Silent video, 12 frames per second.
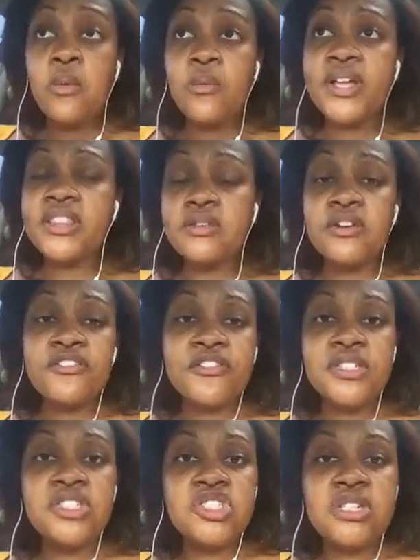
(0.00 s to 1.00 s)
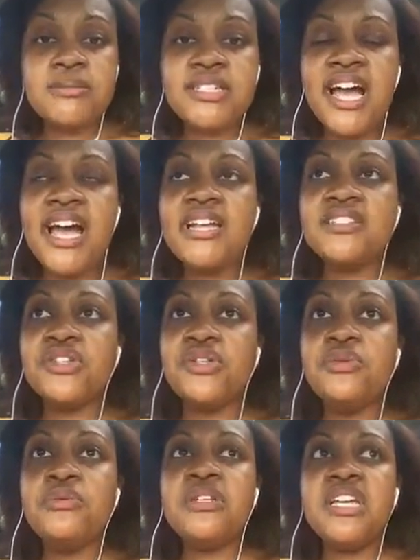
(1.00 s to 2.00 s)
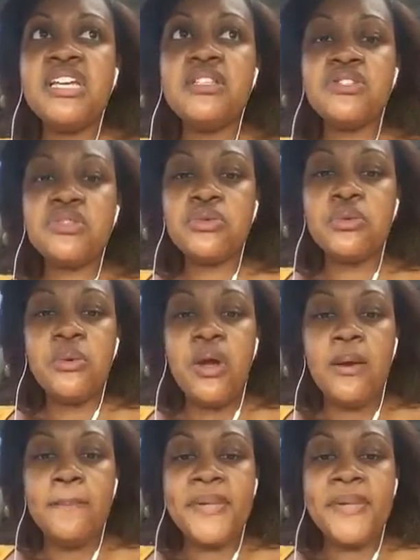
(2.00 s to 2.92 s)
With your friendships, guys, you need to